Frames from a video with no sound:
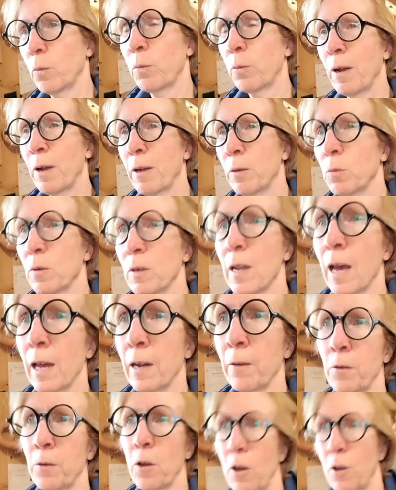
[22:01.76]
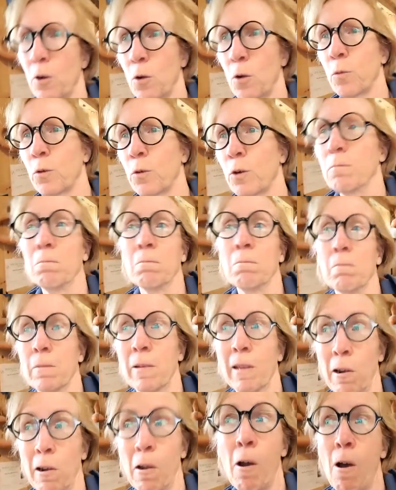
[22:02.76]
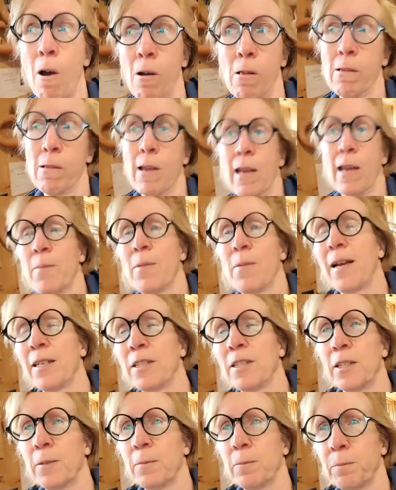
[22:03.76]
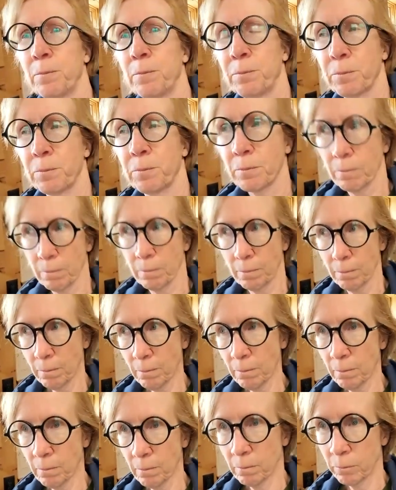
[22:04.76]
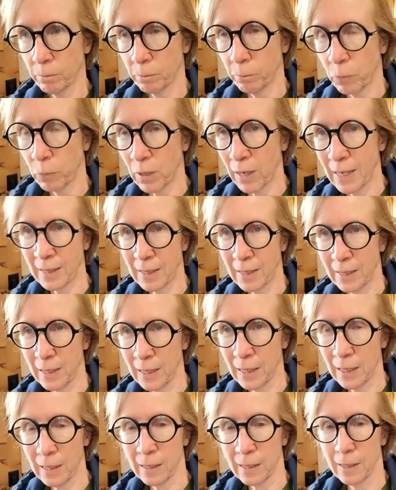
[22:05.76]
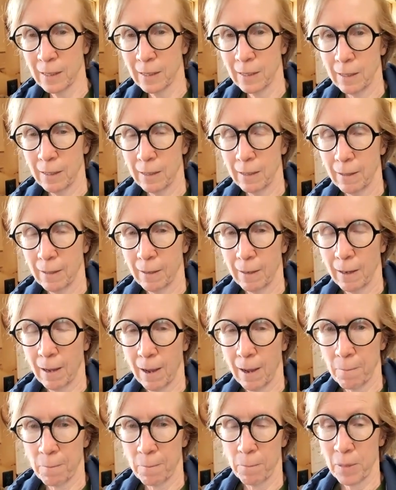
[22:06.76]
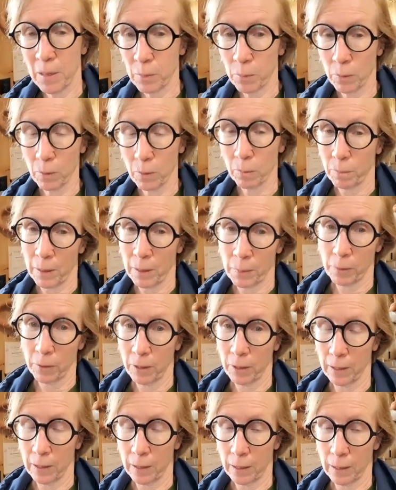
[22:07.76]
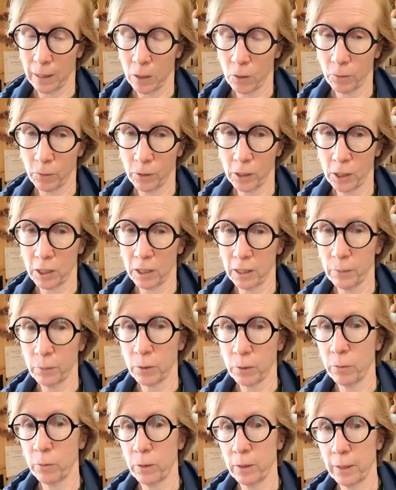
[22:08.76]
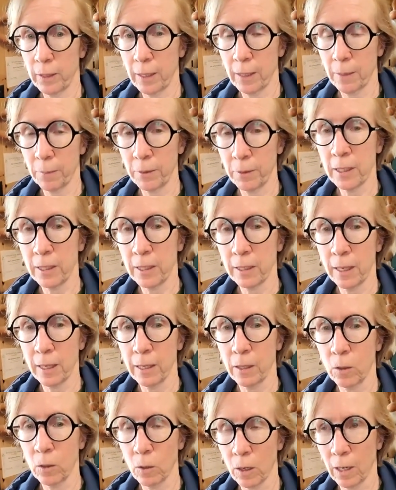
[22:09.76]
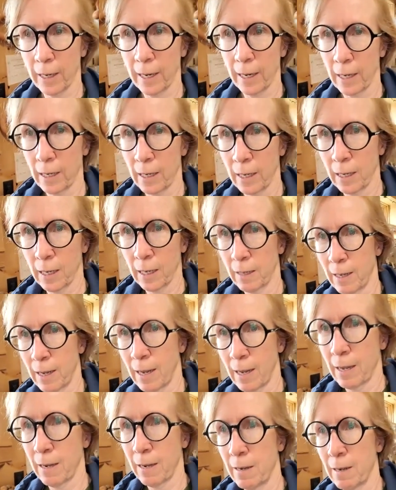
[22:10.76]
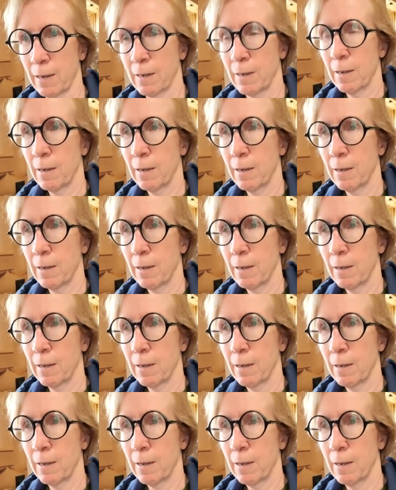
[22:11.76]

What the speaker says: probably would not have gone over at all, I imagine. But as it is, people at Ecovillage seem to really appreciate Gourdlandia, and